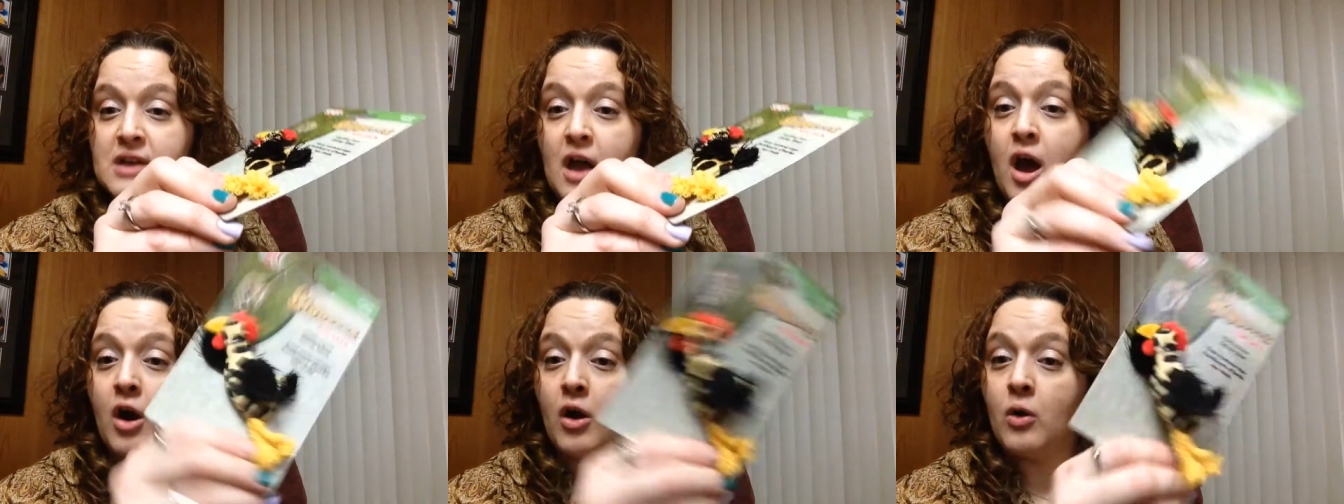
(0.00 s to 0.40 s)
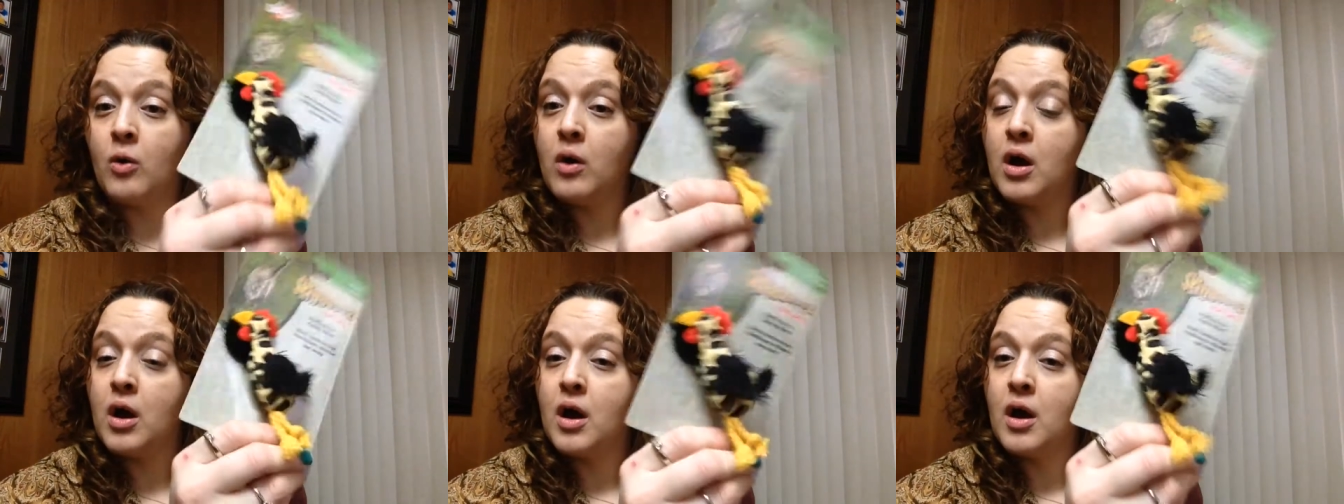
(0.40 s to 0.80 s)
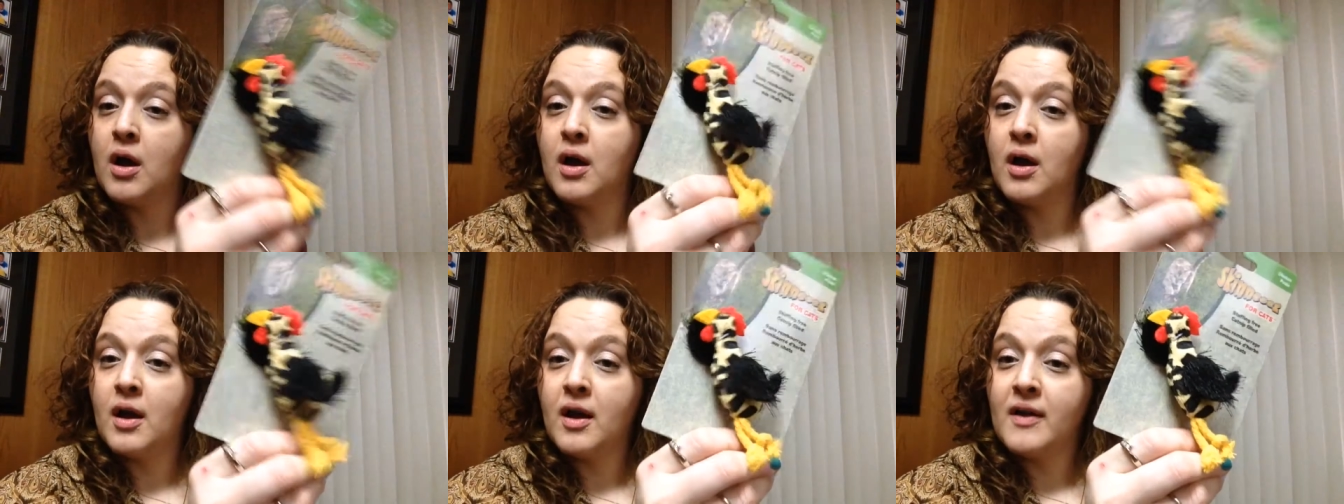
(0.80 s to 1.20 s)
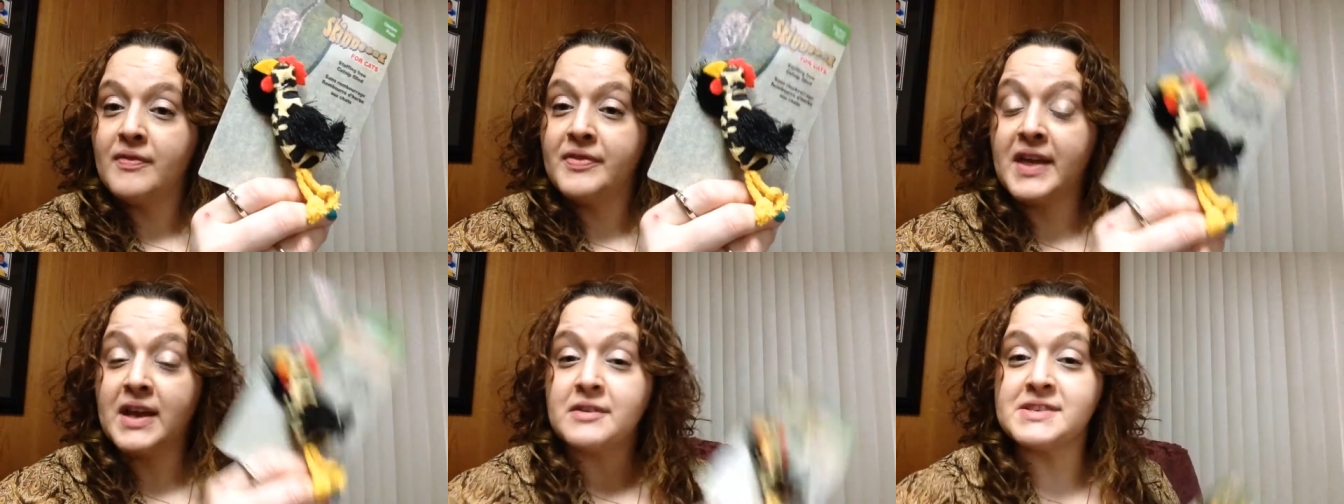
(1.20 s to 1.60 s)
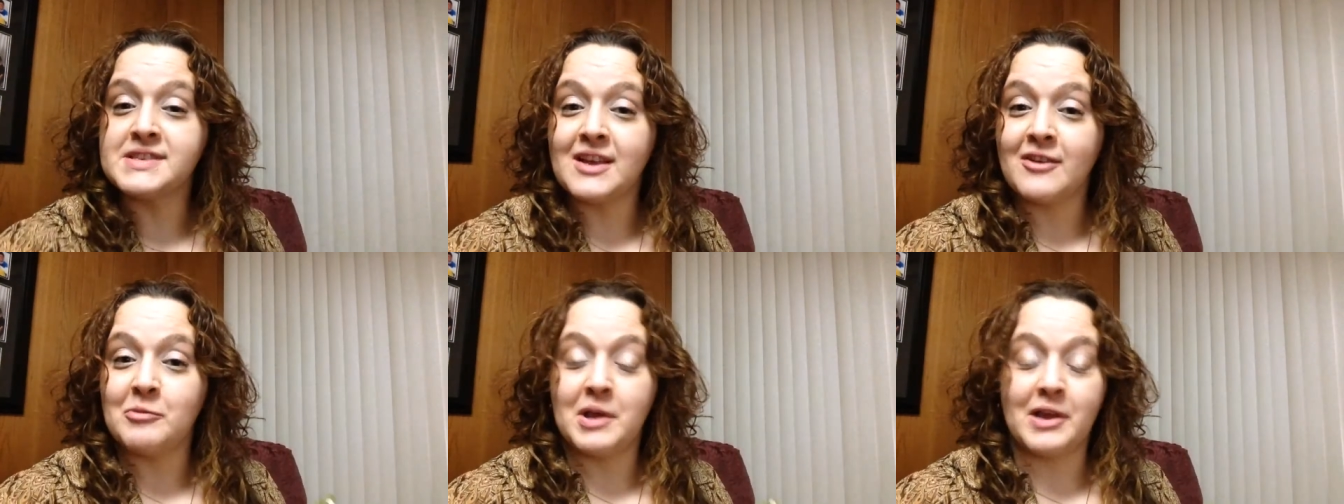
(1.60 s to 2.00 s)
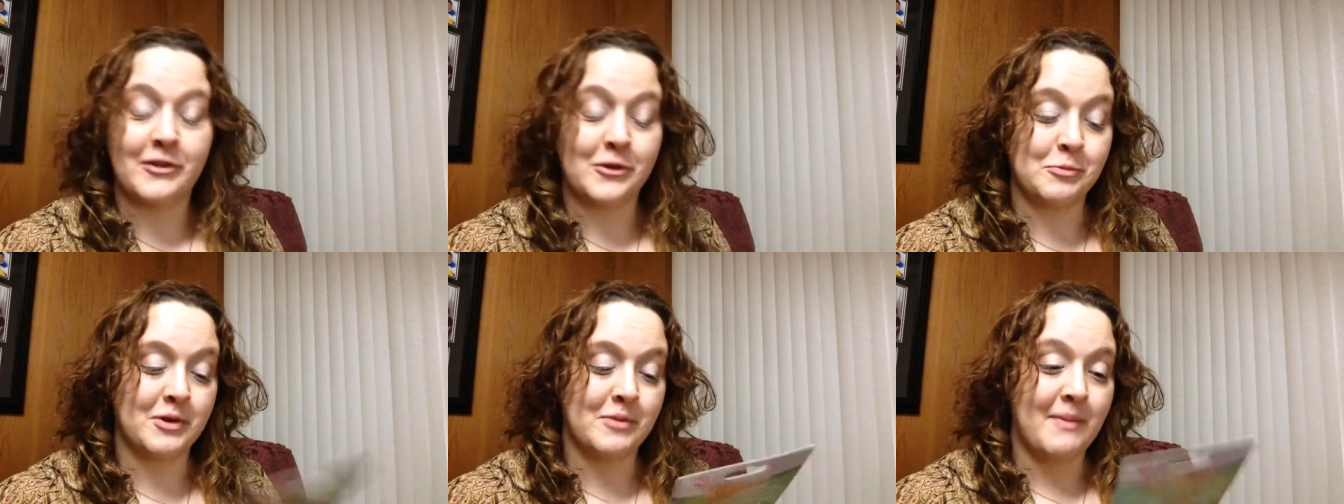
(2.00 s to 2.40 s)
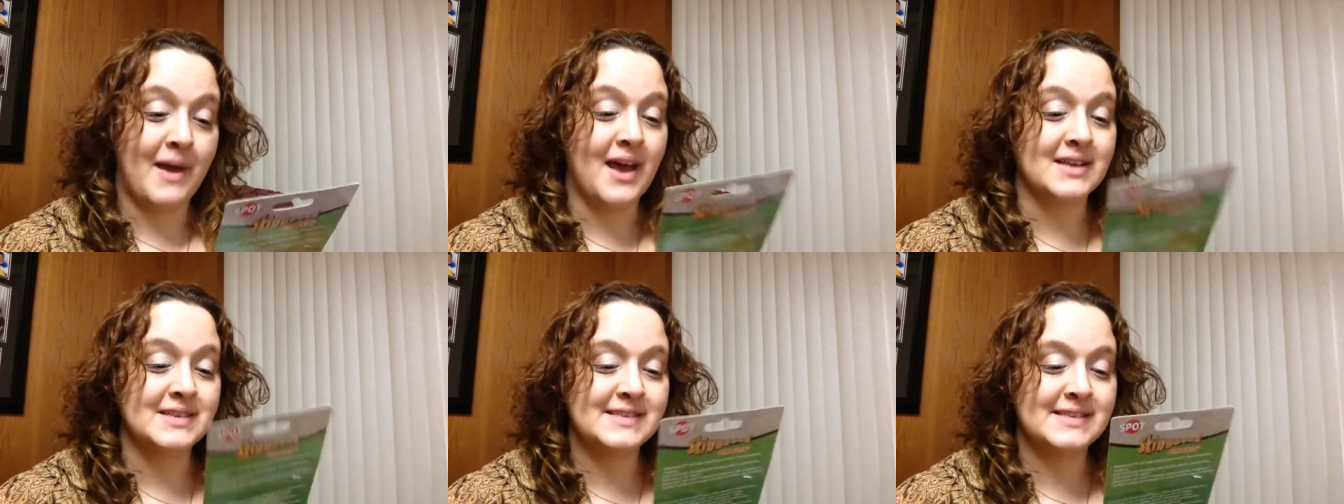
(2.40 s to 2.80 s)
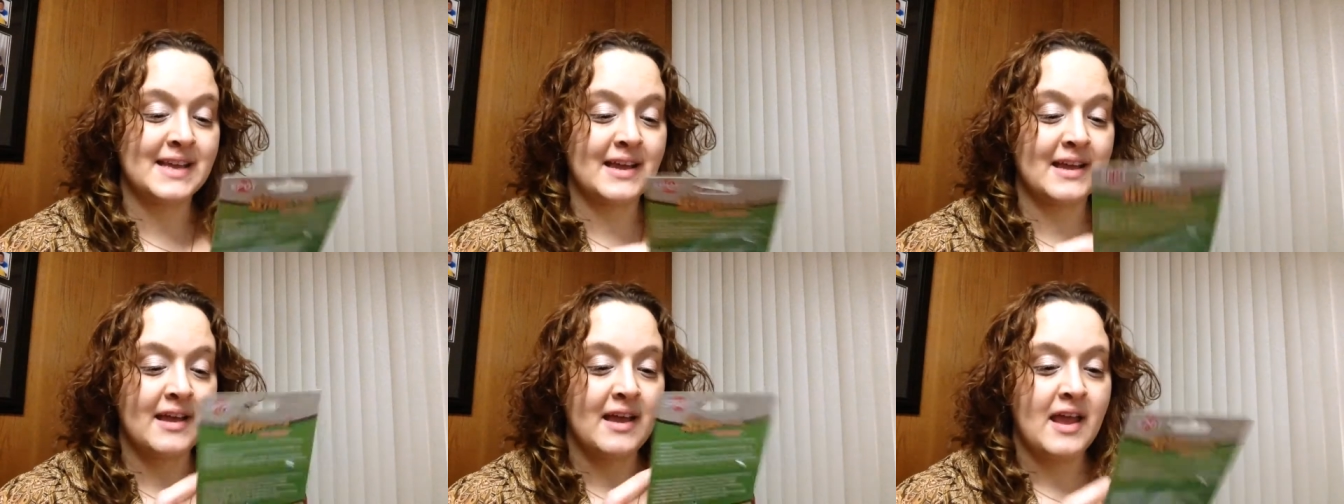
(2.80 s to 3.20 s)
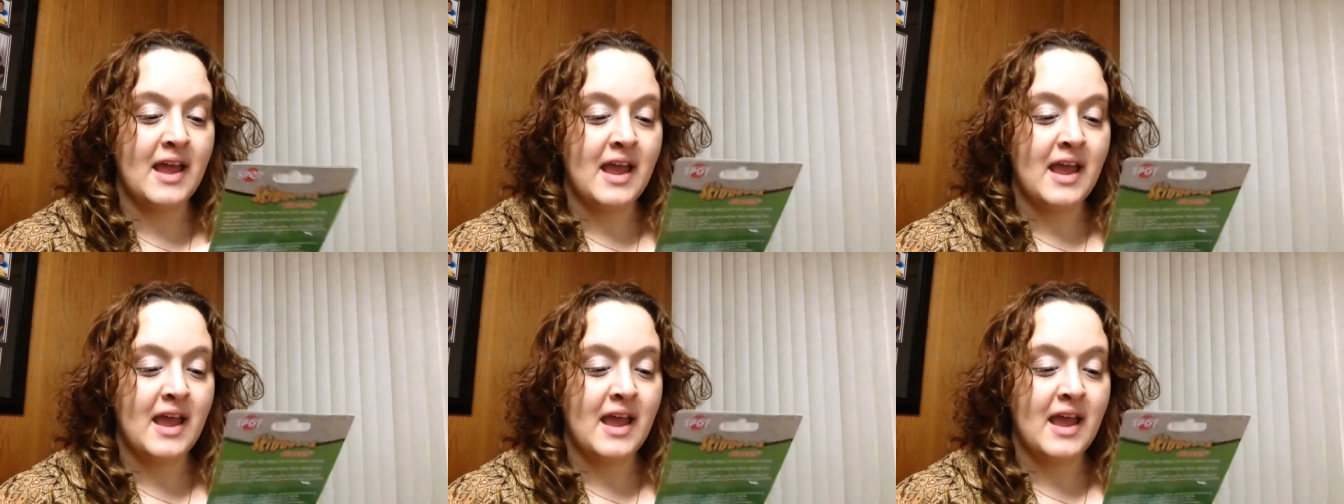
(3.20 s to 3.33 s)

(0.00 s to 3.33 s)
So, that'll save me a little bit of mess,